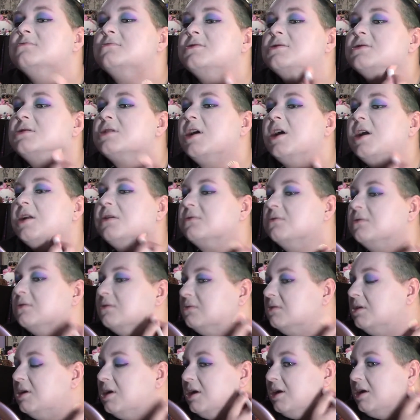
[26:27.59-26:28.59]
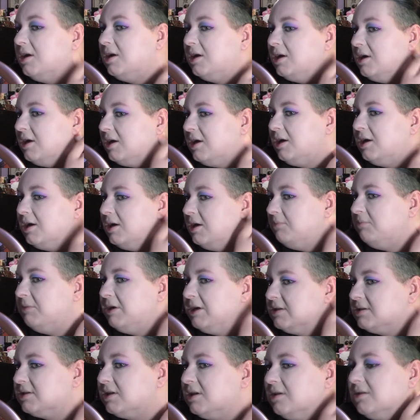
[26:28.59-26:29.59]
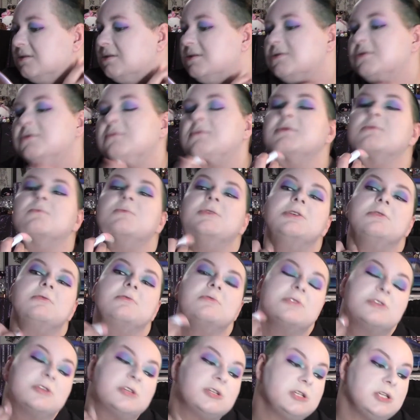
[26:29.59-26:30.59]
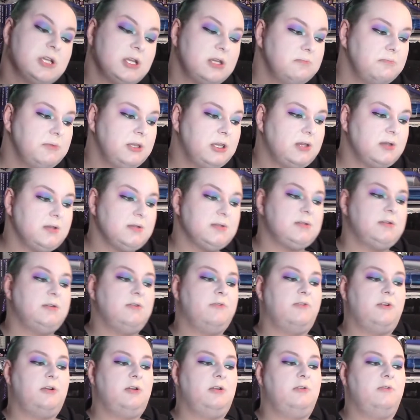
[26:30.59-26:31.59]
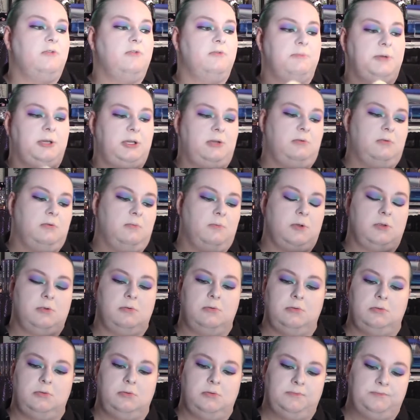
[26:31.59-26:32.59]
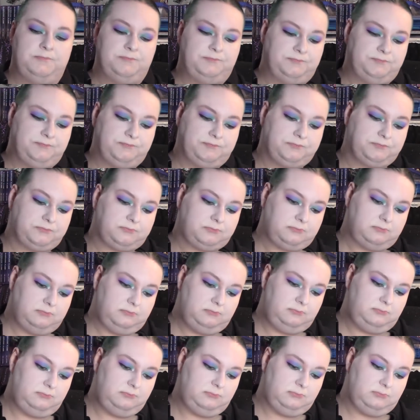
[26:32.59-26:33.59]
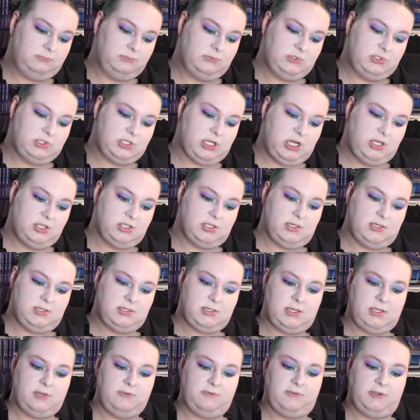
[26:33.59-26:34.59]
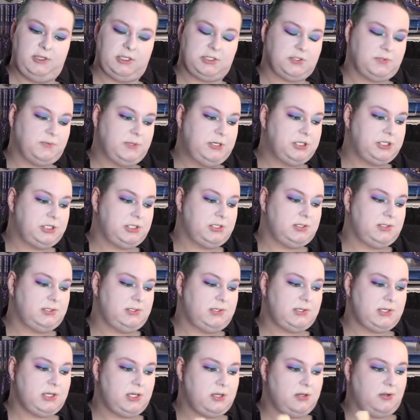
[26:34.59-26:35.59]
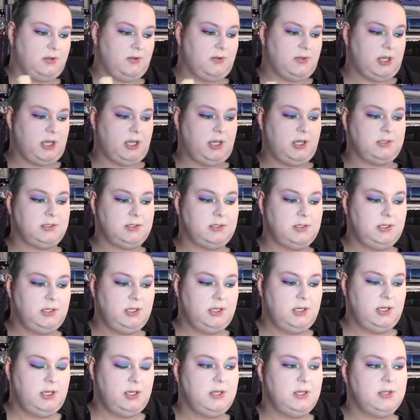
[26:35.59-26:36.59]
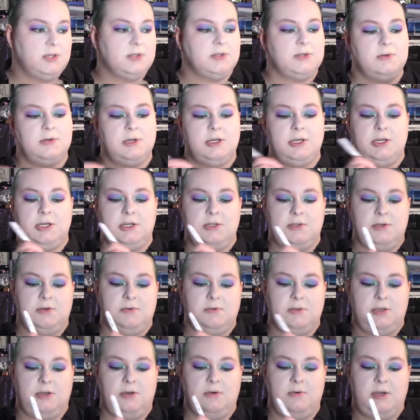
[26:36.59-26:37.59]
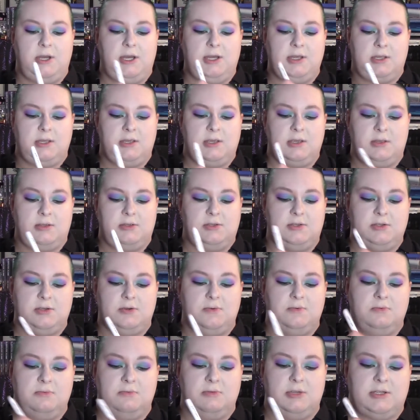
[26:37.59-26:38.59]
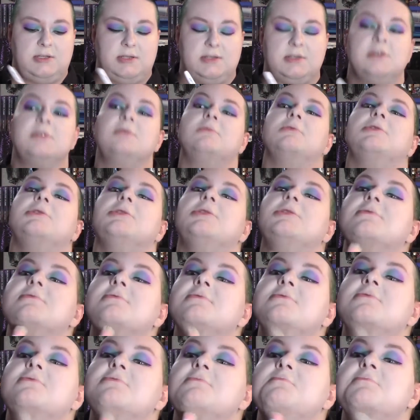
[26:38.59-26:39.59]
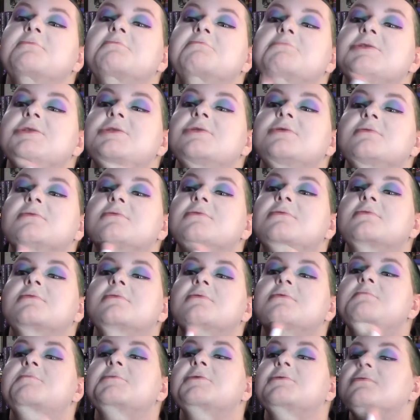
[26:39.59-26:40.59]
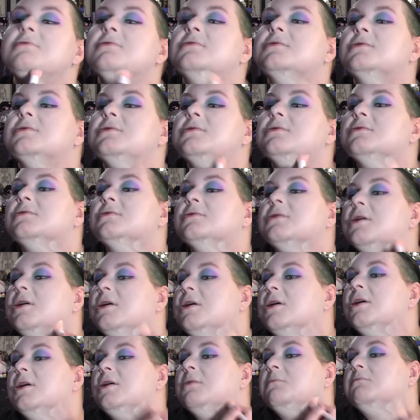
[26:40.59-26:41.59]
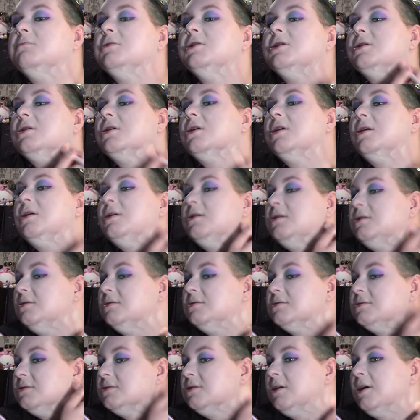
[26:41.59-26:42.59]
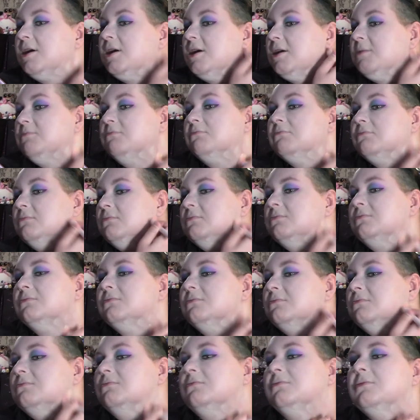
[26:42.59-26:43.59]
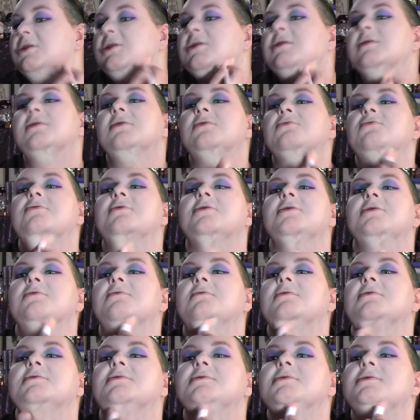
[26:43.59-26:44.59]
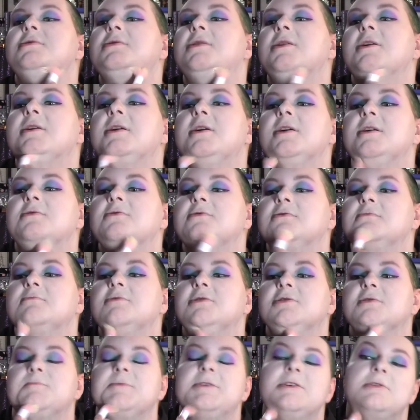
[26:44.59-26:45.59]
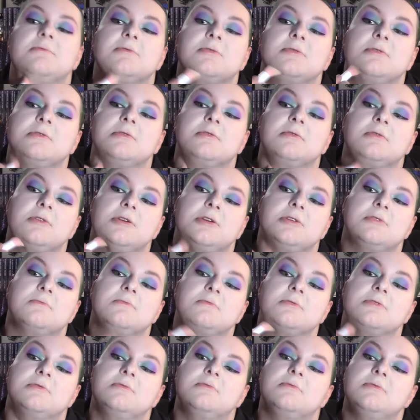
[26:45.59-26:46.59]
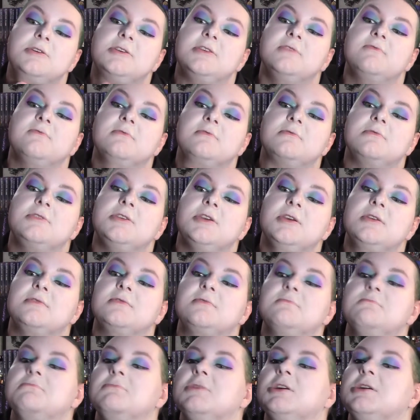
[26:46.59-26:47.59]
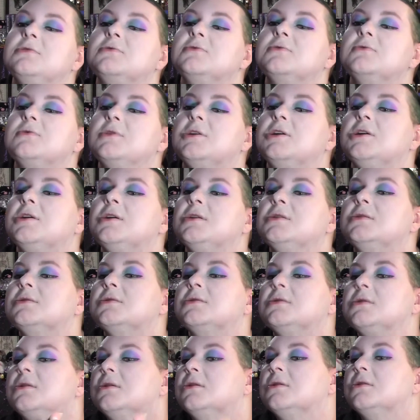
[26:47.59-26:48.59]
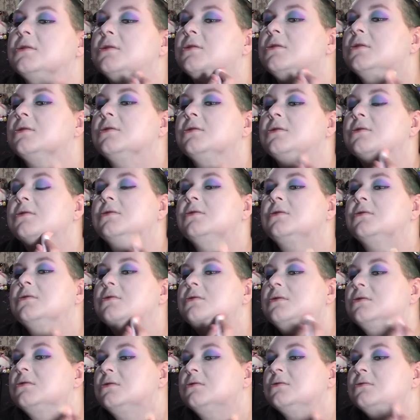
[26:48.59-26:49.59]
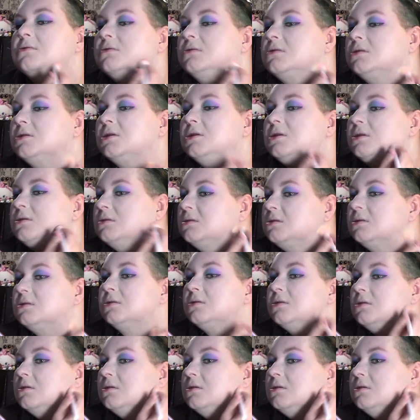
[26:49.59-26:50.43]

Which, I don't know. My skin is doing weird shit because of all of my hormonal changes and fluctuations and all that. So I don't know. I don't necessarily like the super matte appearances because I'm I get dry and crusty. I add too much powder. I don't know. I haven't yet to master that shit.